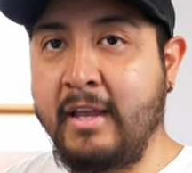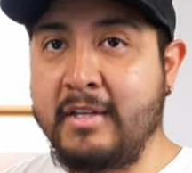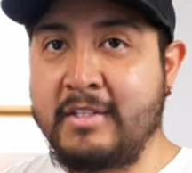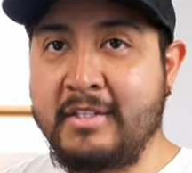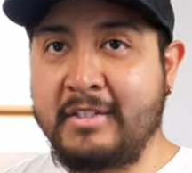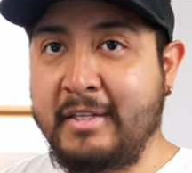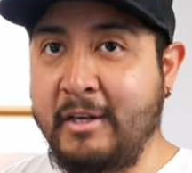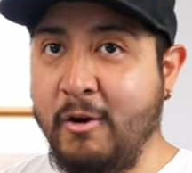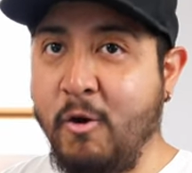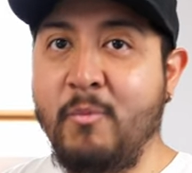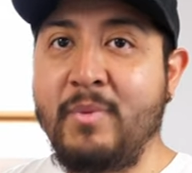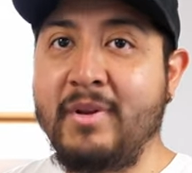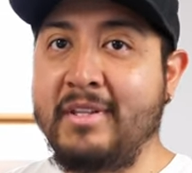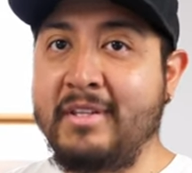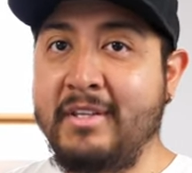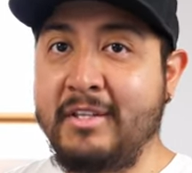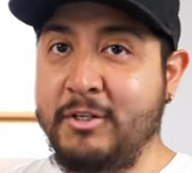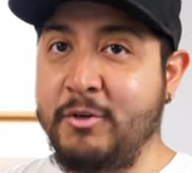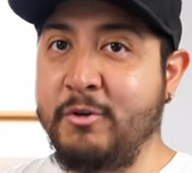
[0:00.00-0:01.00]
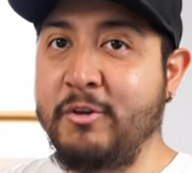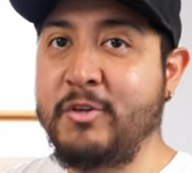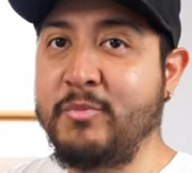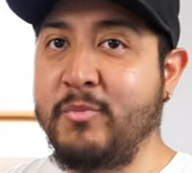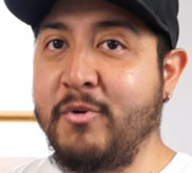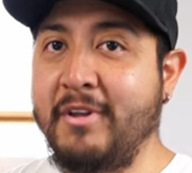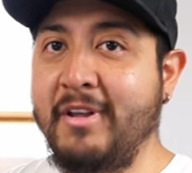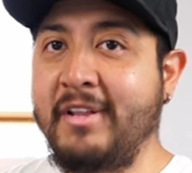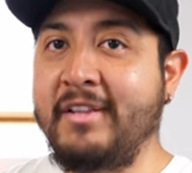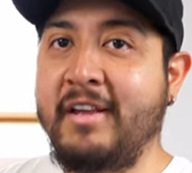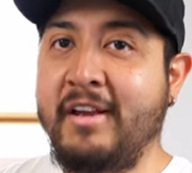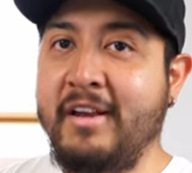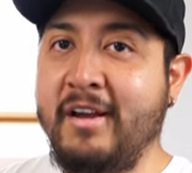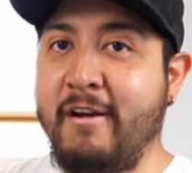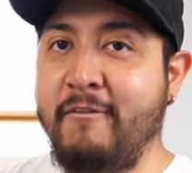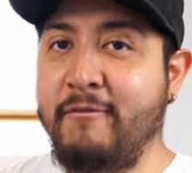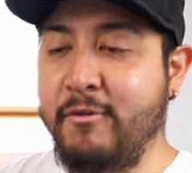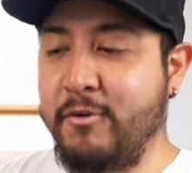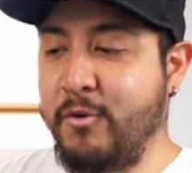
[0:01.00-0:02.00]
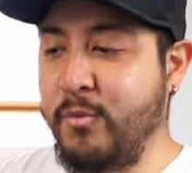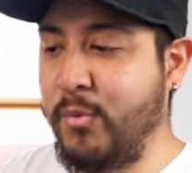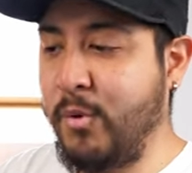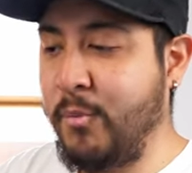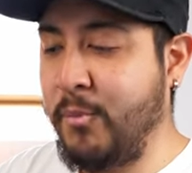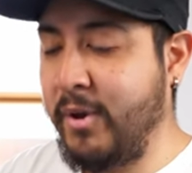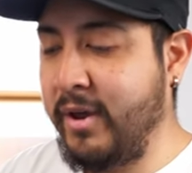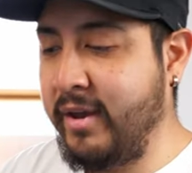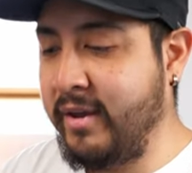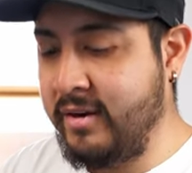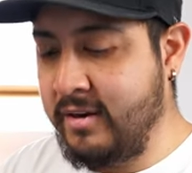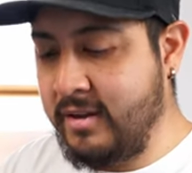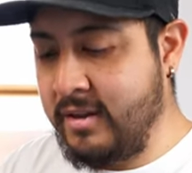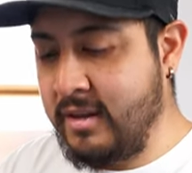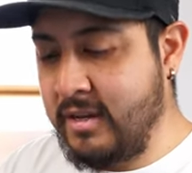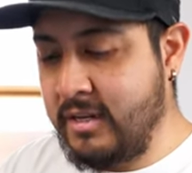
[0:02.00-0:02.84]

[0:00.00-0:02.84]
is still opening this huge model that I have for you prepared.